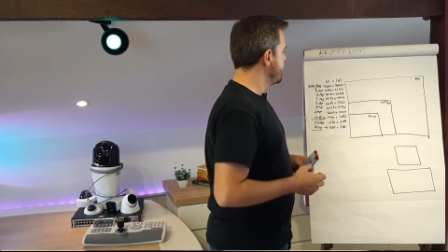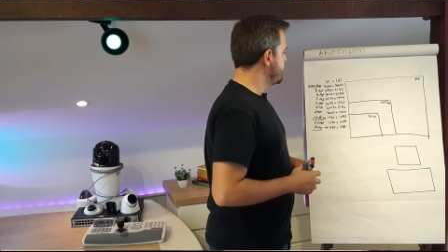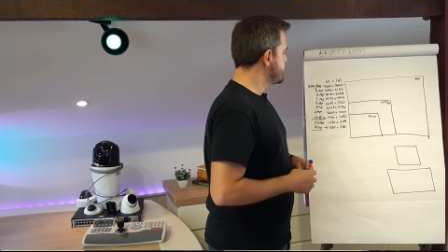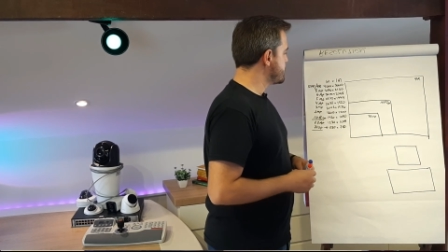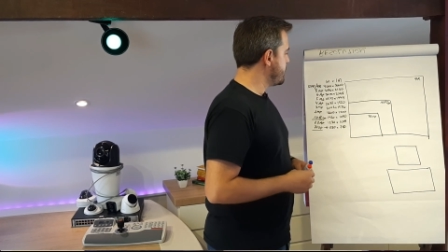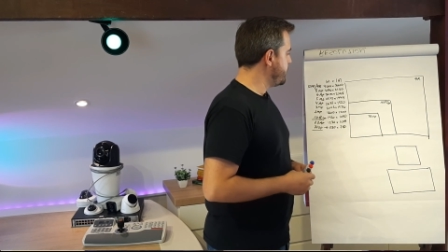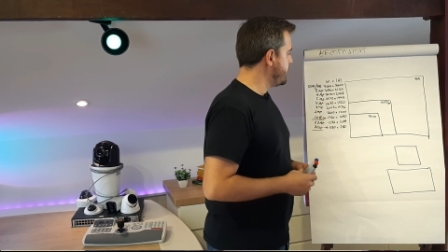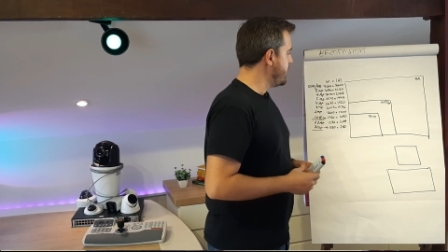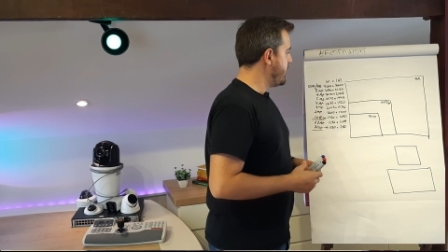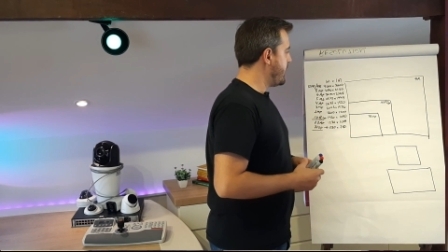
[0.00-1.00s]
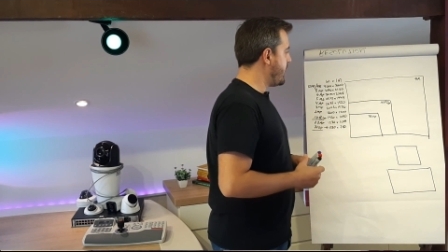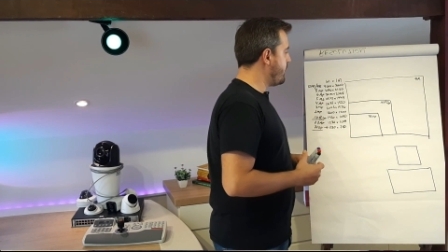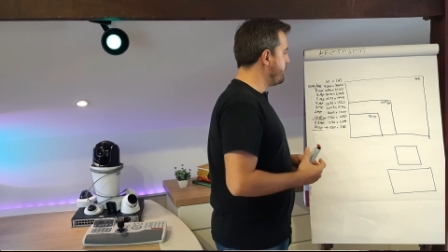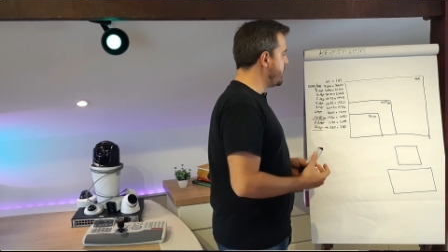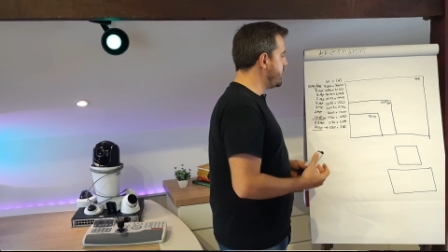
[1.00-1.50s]
is showing
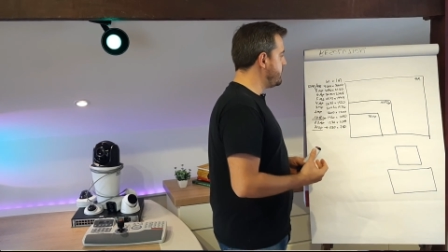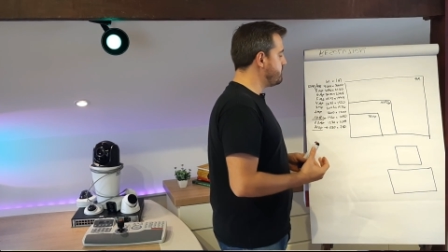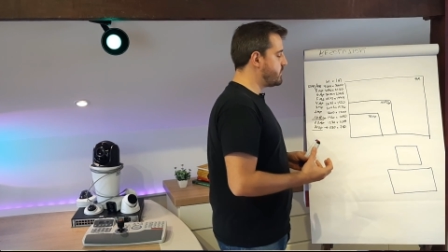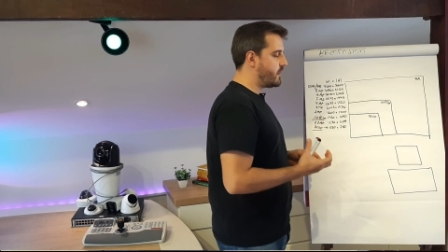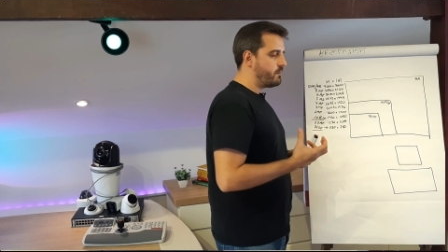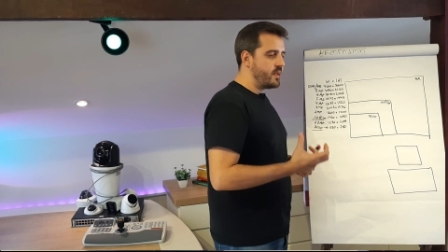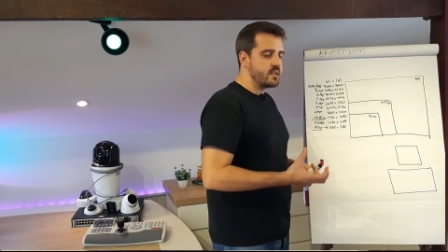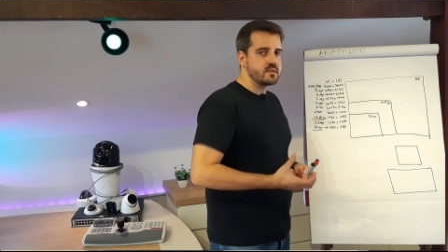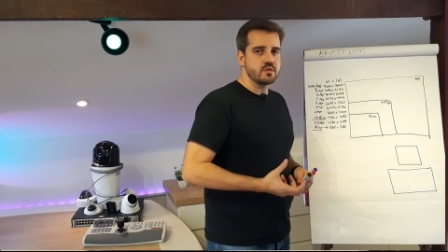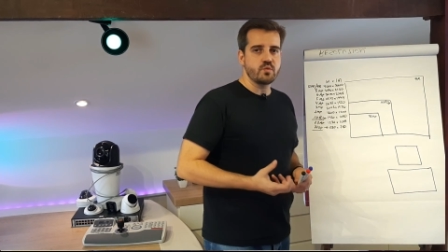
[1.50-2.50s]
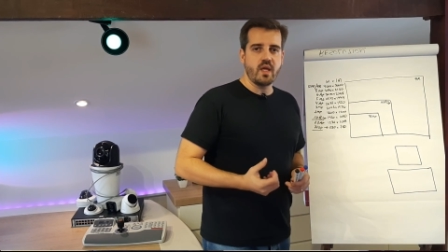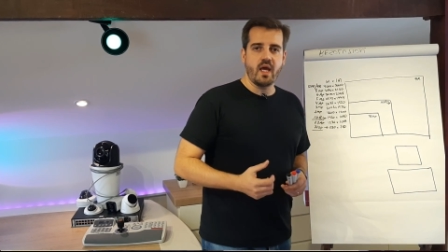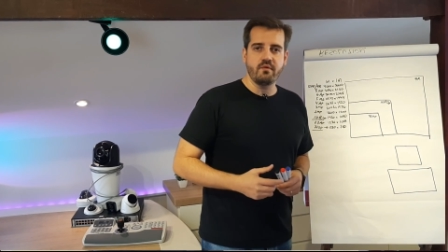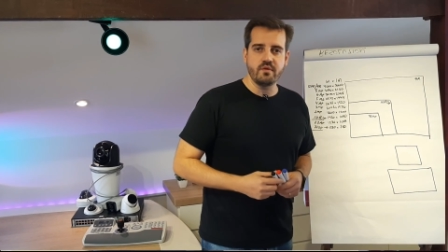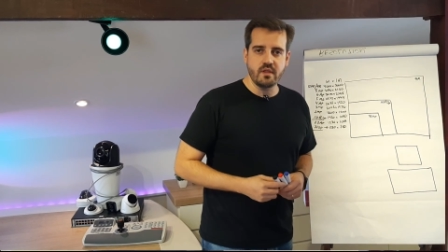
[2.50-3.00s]
how many pixels we
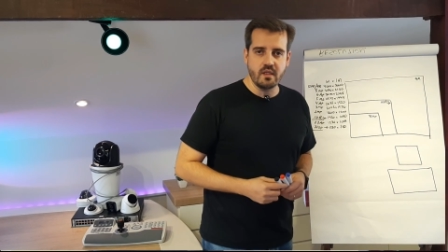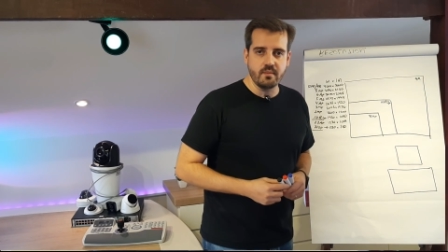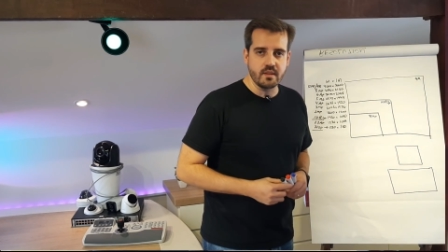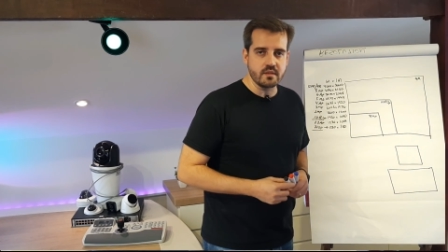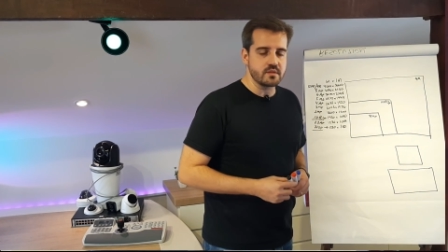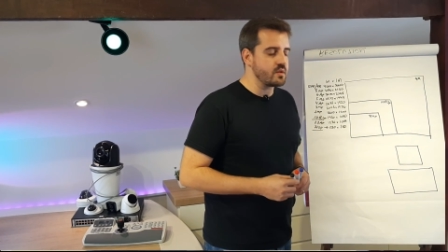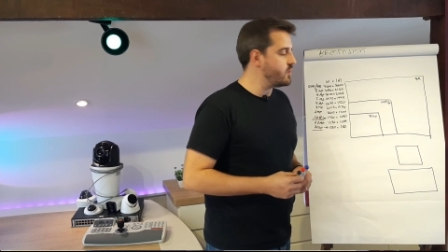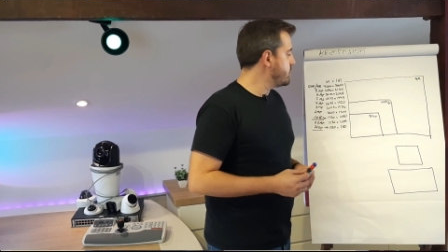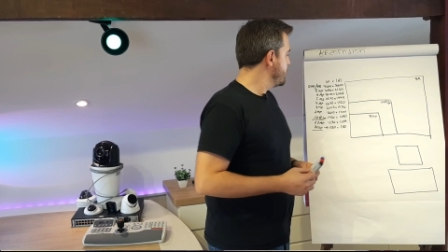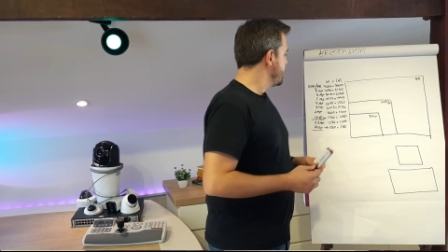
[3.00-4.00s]
have in the image. So